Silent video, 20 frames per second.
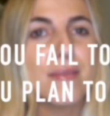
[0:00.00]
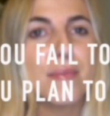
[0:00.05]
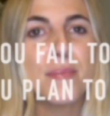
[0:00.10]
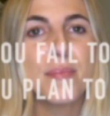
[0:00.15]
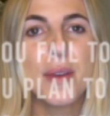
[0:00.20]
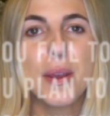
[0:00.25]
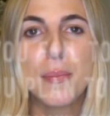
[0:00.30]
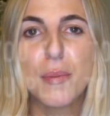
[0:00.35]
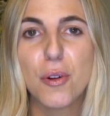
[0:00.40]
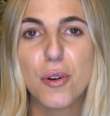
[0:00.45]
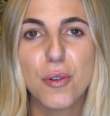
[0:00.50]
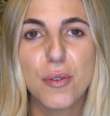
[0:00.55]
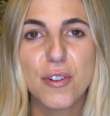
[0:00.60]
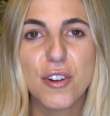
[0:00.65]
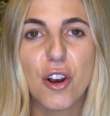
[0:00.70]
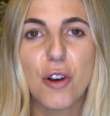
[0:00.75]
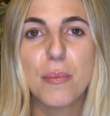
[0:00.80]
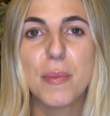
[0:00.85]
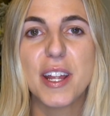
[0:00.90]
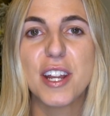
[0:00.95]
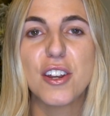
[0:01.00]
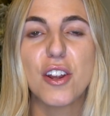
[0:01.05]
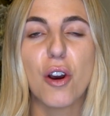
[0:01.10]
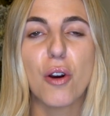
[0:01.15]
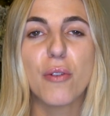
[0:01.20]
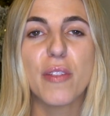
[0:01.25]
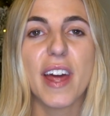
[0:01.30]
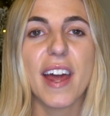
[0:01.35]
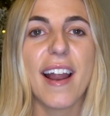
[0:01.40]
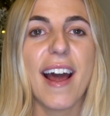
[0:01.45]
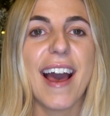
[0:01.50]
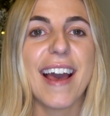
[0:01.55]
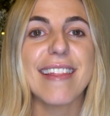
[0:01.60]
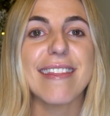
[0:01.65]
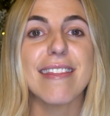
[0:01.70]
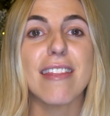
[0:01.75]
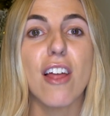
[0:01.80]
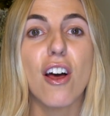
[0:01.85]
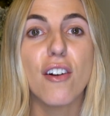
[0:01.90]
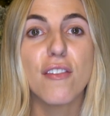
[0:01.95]
People who know me know that I
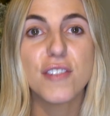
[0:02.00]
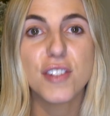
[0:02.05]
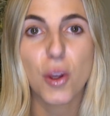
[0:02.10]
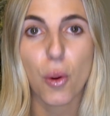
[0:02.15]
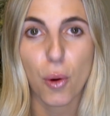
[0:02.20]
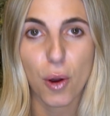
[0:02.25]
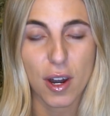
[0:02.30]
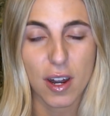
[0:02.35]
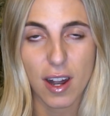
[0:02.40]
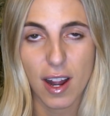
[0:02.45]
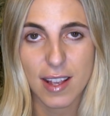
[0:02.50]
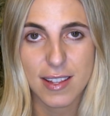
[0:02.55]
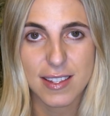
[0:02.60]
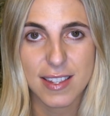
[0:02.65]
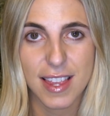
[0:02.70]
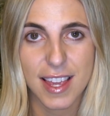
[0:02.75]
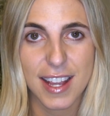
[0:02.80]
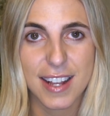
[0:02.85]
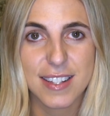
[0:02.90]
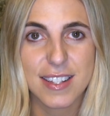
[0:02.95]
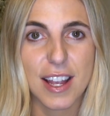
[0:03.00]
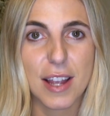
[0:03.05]
love to organize things.